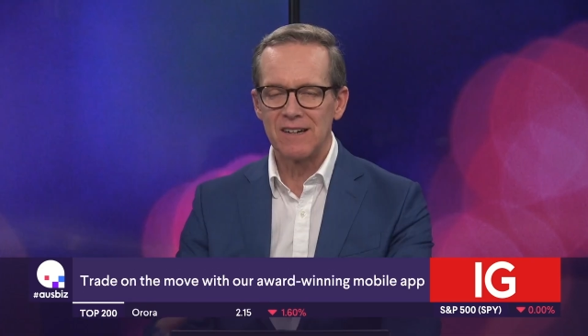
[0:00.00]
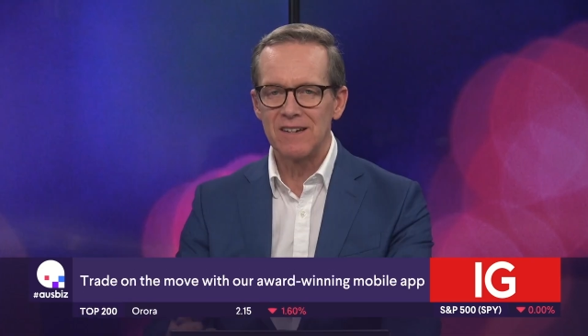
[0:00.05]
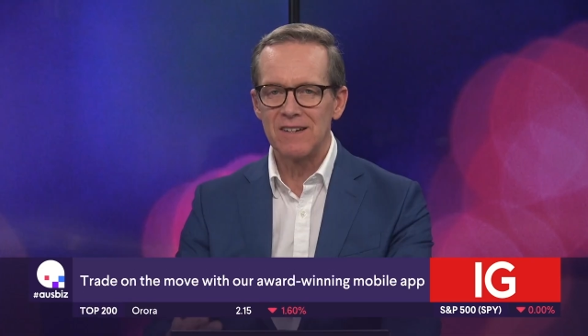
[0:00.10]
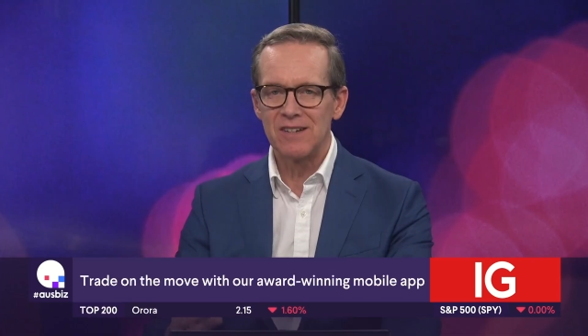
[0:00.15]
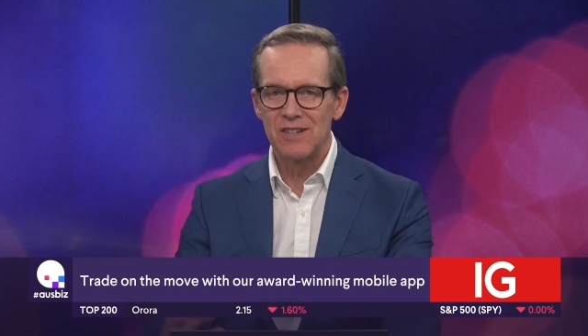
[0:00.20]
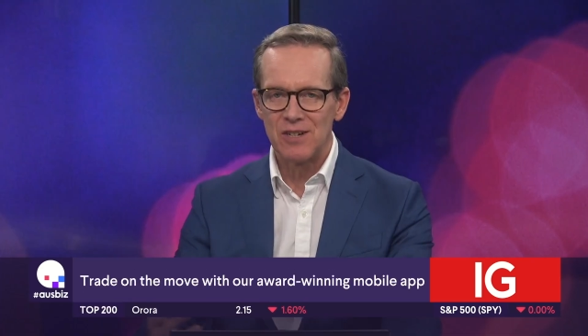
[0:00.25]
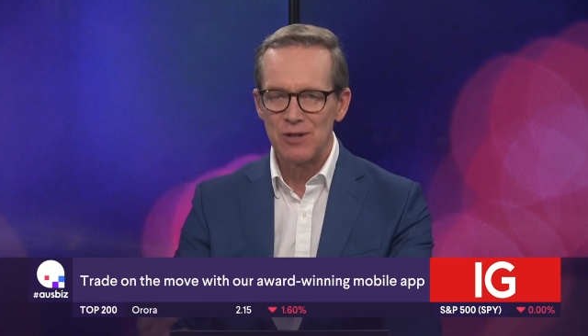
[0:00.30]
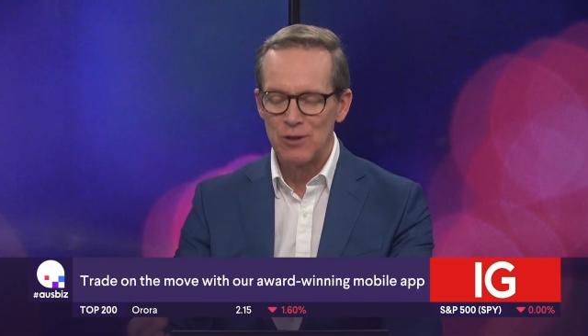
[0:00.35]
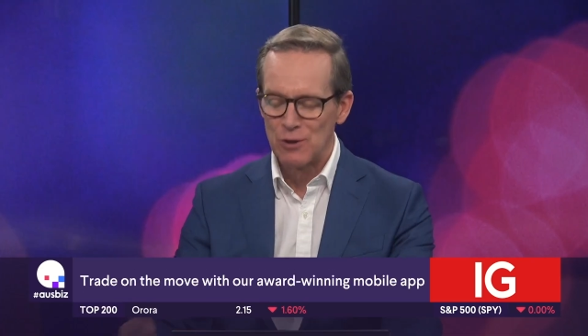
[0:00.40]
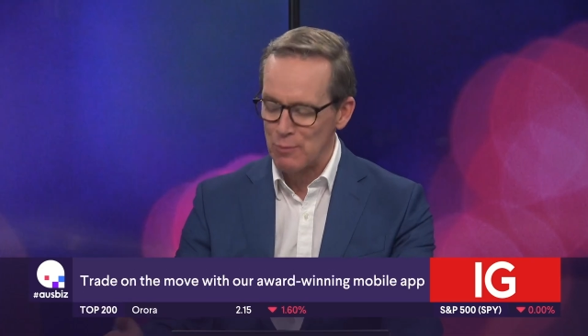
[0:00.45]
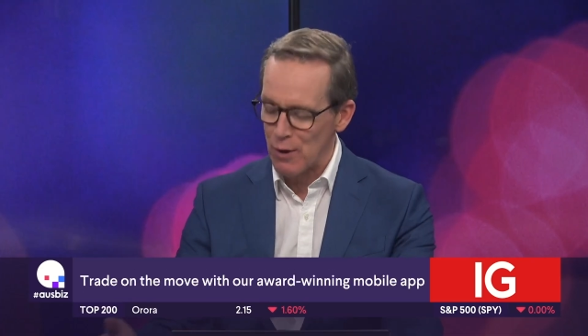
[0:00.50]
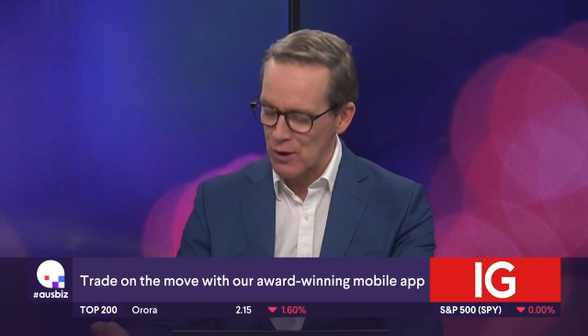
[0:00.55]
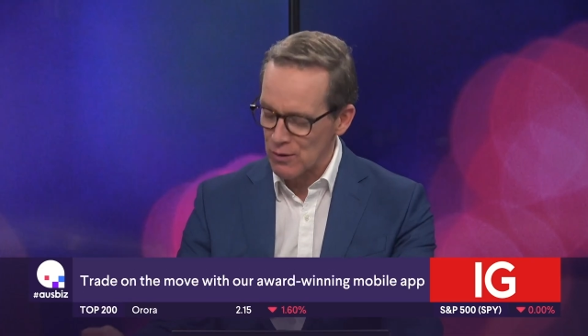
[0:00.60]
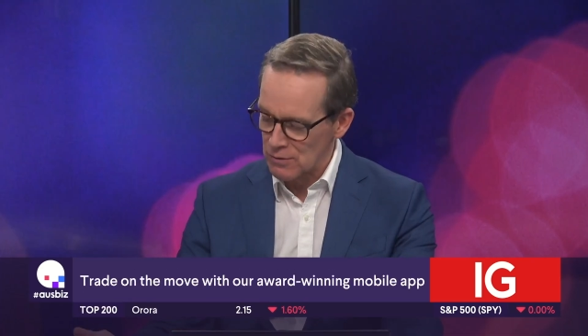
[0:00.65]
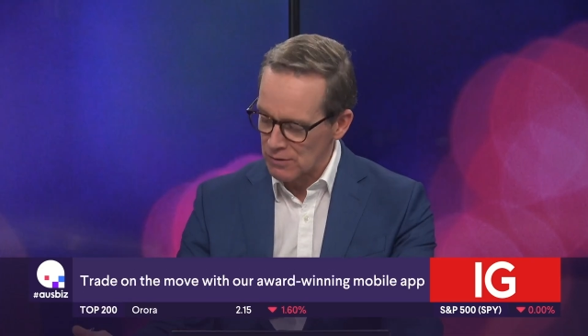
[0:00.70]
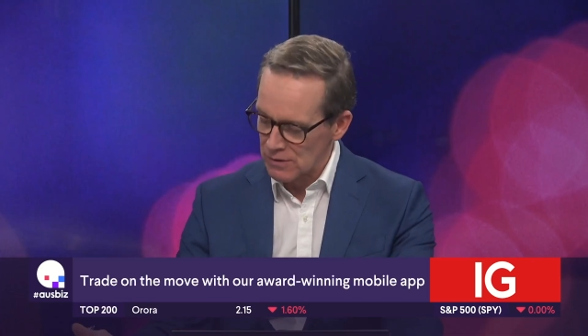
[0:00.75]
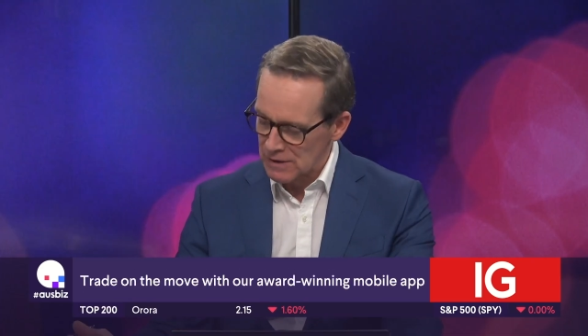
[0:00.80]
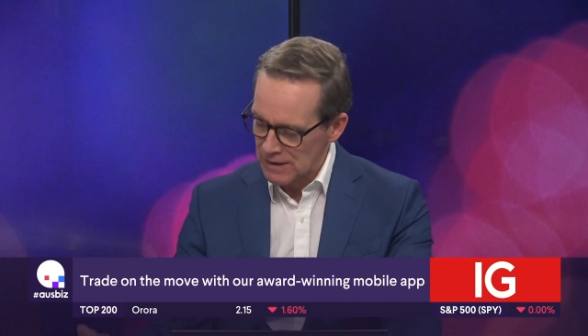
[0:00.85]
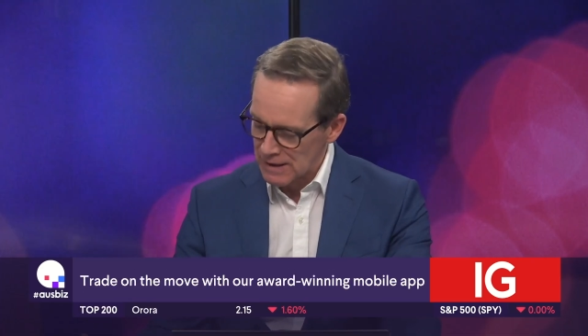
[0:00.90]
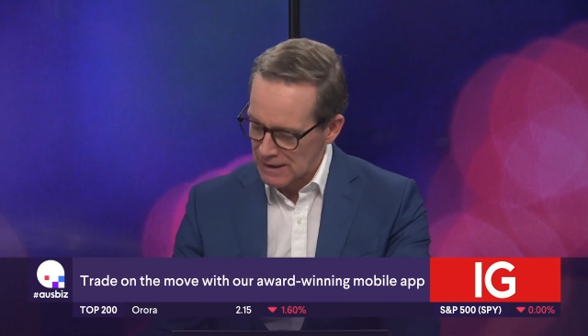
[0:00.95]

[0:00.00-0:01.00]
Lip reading: is a new model,